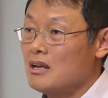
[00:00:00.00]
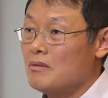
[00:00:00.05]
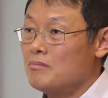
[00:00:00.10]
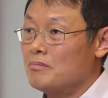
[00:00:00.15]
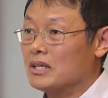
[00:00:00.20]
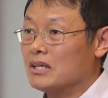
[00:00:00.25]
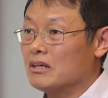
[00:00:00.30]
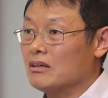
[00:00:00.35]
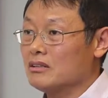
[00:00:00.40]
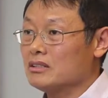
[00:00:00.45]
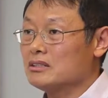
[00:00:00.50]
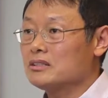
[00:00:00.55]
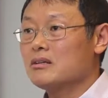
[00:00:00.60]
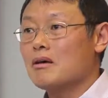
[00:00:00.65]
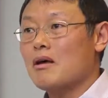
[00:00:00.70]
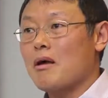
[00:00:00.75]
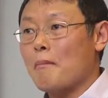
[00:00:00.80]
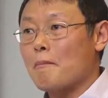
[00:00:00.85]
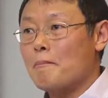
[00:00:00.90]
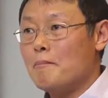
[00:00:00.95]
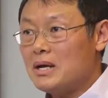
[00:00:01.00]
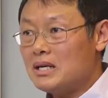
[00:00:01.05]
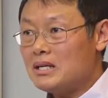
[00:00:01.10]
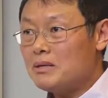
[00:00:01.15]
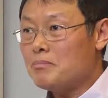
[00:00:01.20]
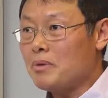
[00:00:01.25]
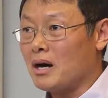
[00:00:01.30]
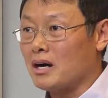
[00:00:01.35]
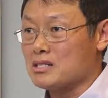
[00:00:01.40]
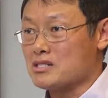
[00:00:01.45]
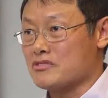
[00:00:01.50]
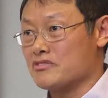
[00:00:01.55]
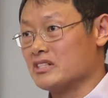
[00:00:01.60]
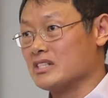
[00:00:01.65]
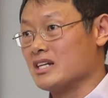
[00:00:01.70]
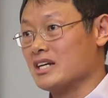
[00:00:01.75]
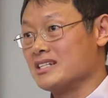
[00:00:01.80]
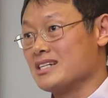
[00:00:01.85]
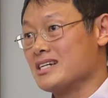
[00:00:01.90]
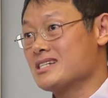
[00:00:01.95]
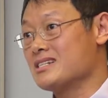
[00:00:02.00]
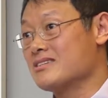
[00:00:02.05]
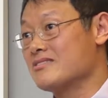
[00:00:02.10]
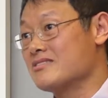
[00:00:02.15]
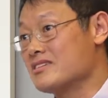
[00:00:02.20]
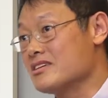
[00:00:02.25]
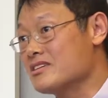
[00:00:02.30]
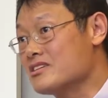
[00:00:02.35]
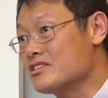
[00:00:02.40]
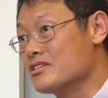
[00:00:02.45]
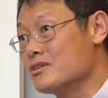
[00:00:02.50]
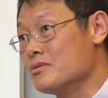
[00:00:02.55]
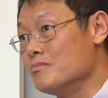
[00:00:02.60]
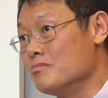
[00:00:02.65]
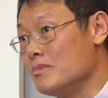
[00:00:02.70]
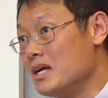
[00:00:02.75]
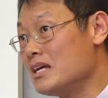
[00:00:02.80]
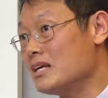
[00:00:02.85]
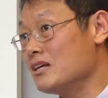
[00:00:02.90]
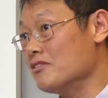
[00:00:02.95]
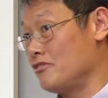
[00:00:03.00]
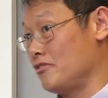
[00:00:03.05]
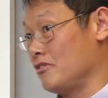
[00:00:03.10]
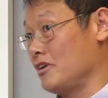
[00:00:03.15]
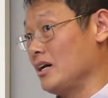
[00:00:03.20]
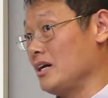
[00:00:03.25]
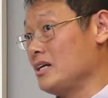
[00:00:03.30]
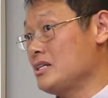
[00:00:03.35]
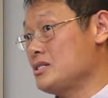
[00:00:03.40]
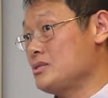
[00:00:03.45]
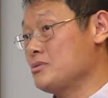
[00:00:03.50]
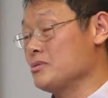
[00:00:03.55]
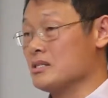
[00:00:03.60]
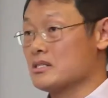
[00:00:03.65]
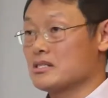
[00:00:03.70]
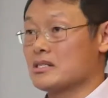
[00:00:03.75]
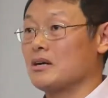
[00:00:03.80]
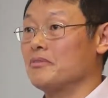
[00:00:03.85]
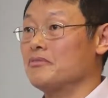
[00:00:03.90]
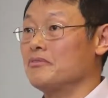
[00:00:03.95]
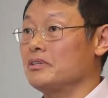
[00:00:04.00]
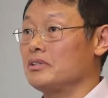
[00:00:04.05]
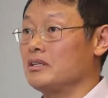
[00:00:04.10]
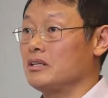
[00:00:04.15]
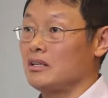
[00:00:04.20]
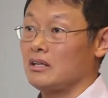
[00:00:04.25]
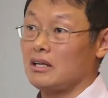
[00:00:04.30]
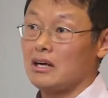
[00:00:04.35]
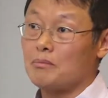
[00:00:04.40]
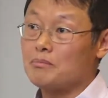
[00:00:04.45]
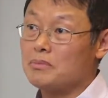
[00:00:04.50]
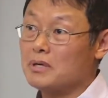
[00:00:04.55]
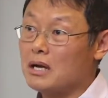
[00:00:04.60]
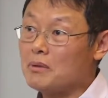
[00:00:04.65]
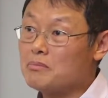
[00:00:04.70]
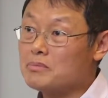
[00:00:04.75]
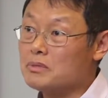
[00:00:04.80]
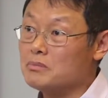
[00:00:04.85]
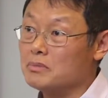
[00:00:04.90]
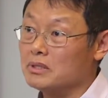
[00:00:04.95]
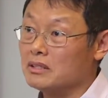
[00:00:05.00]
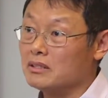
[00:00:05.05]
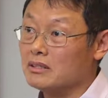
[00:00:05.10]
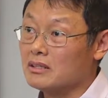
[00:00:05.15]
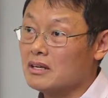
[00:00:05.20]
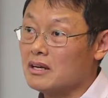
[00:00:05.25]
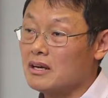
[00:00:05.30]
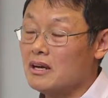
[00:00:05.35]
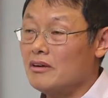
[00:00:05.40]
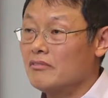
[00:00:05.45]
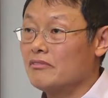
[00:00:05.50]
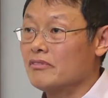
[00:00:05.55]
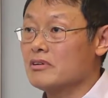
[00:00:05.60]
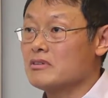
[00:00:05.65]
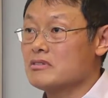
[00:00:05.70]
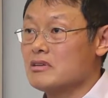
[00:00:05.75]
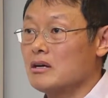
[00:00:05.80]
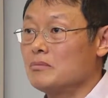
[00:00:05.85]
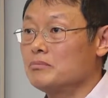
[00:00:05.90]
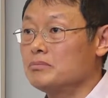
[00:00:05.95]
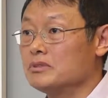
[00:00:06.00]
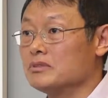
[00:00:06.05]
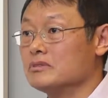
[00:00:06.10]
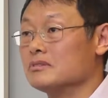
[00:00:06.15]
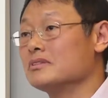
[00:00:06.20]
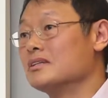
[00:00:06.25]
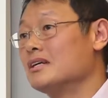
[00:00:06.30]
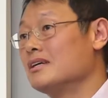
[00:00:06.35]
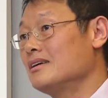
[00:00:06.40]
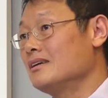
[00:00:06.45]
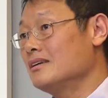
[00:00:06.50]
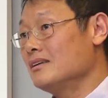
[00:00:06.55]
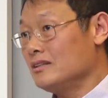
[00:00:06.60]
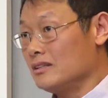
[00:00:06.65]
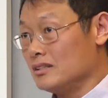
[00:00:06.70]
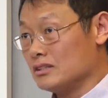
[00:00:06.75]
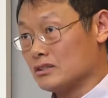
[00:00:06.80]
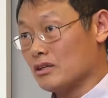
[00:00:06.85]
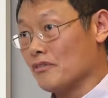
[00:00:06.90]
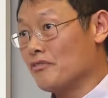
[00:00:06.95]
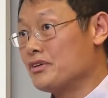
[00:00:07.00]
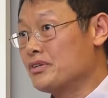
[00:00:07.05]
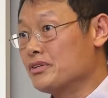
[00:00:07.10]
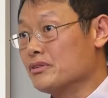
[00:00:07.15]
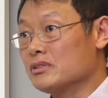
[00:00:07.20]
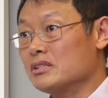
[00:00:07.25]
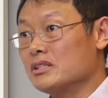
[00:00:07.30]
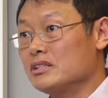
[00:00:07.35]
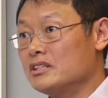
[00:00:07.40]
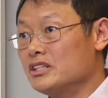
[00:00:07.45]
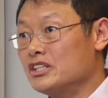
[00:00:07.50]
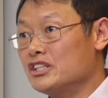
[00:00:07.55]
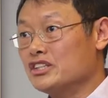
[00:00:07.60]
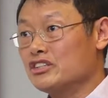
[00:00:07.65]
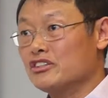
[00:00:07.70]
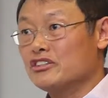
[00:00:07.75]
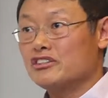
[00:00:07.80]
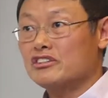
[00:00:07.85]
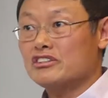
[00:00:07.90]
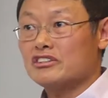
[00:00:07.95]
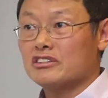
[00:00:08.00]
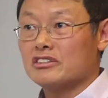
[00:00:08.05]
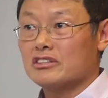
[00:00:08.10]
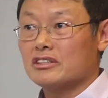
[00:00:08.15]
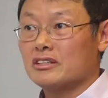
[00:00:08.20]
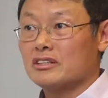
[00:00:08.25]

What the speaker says: because many parts of the digestive system may give rise to discomfort in the upper abdomen. For example, esophageal conditions,